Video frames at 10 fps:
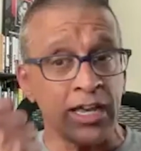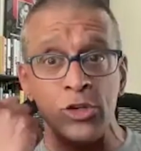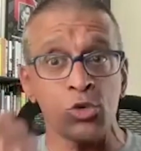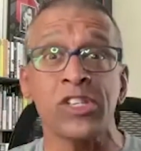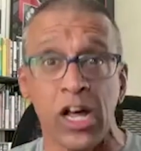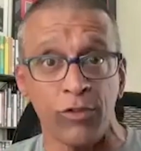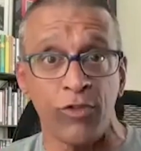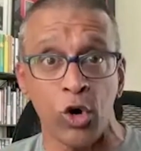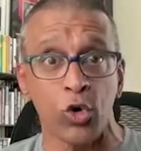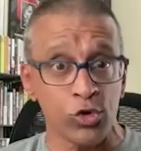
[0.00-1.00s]
into a
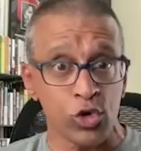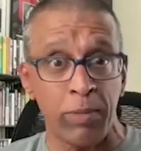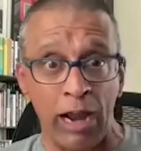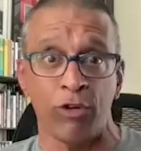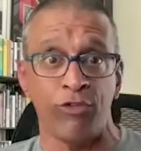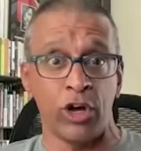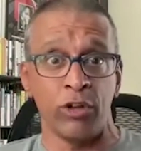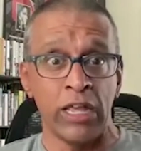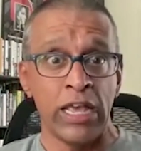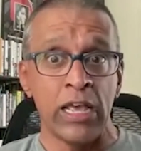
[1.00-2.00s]
telephone or into a
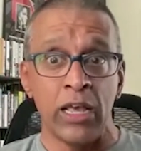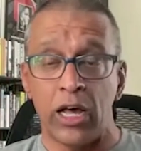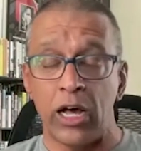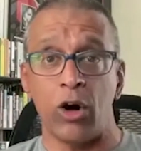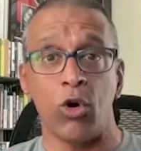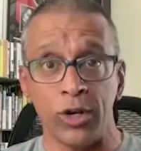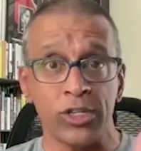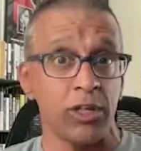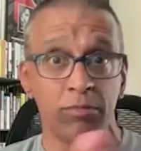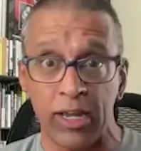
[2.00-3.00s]
microphone, or
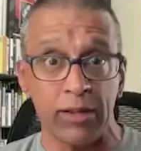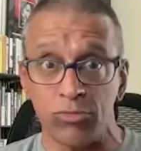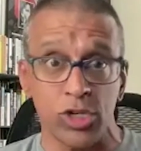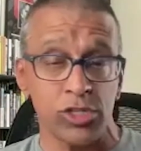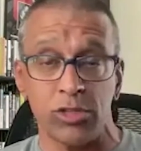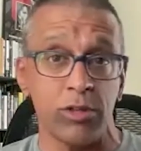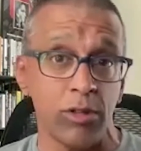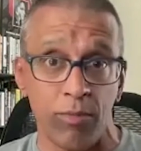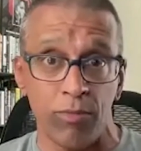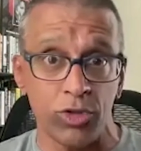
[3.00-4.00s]
into like just
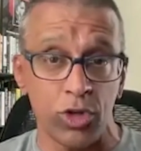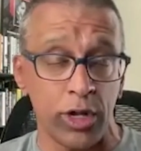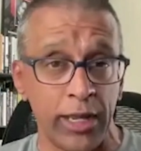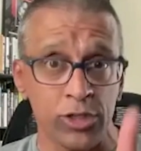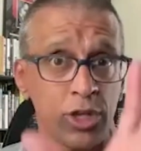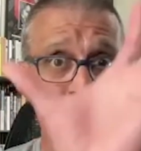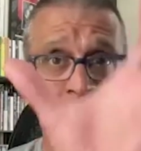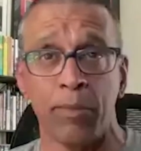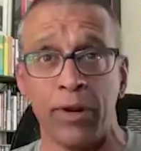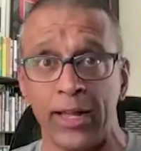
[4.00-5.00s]
into the
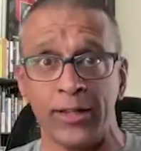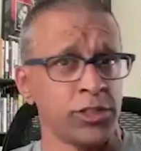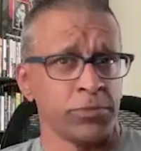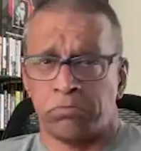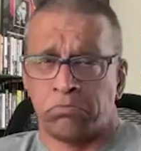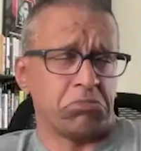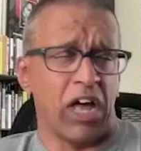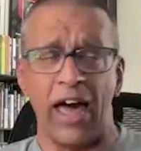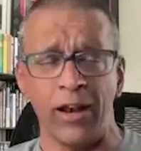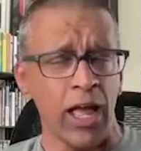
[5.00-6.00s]
camera lens.
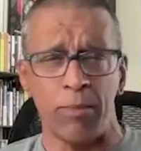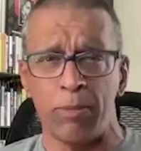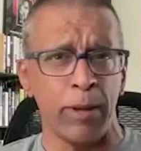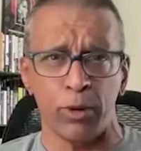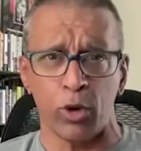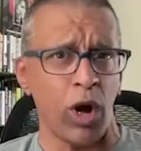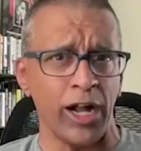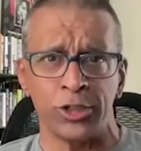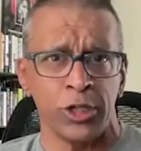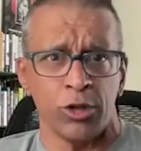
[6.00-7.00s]
I don't know how many people are
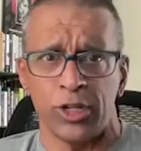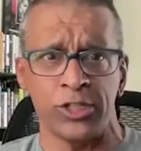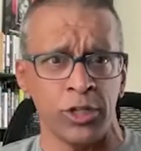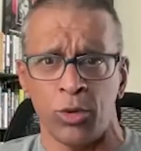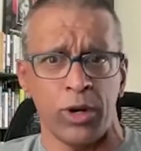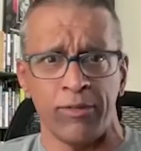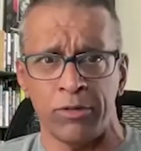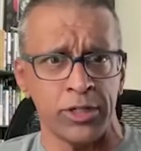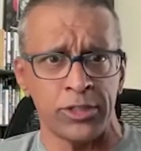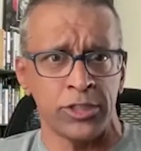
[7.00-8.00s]
watching or listening or
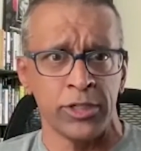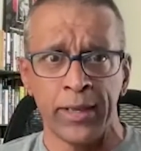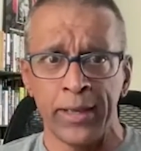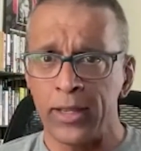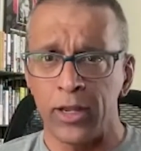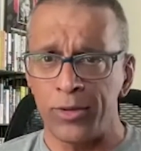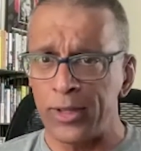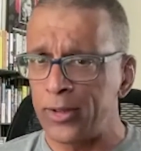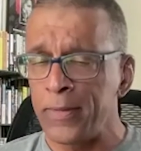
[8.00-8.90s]
whatever. It's you know